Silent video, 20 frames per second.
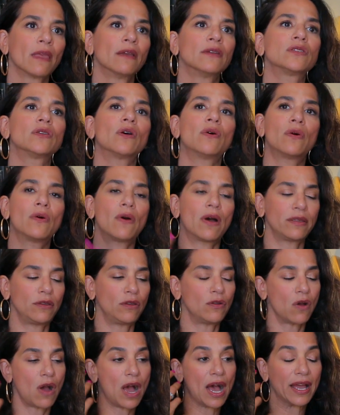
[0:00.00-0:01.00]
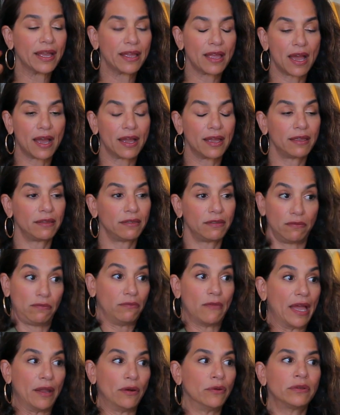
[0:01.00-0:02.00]
So, I
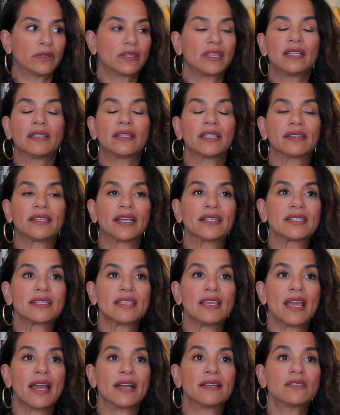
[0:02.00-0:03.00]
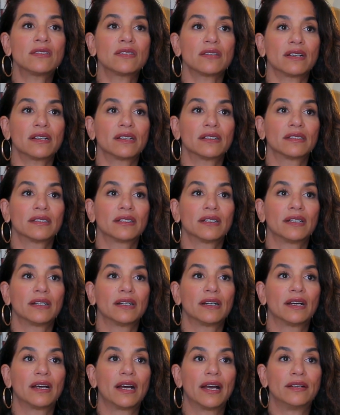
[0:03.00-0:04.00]
don't think that that's the answer.
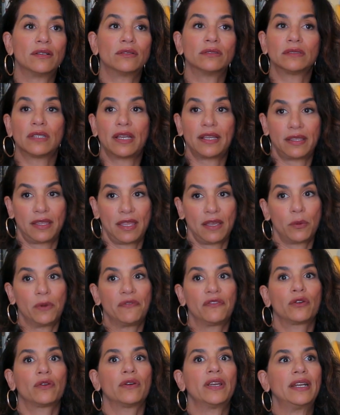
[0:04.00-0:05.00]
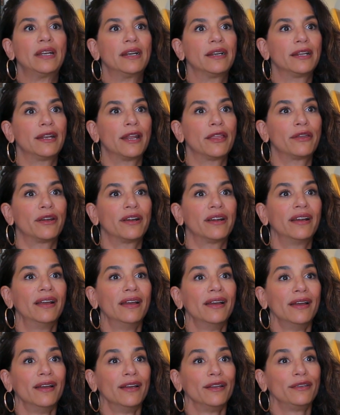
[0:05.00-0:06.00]
I think we've created another,
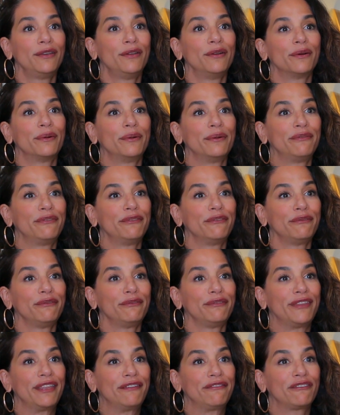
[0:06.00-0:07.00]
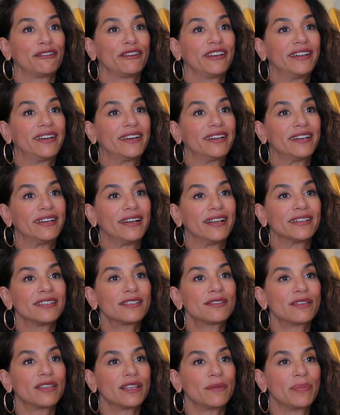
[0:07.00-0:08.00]
they've created an
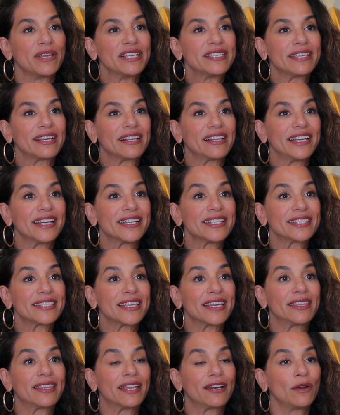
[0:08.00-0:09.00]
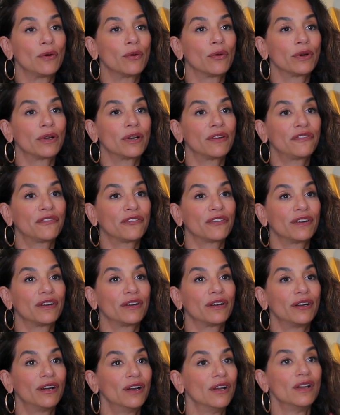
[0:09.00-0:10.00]
answer that basically has said that in order
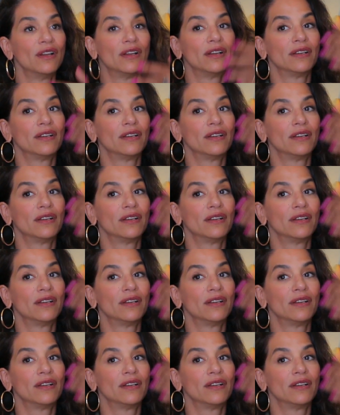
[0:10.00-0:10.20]
for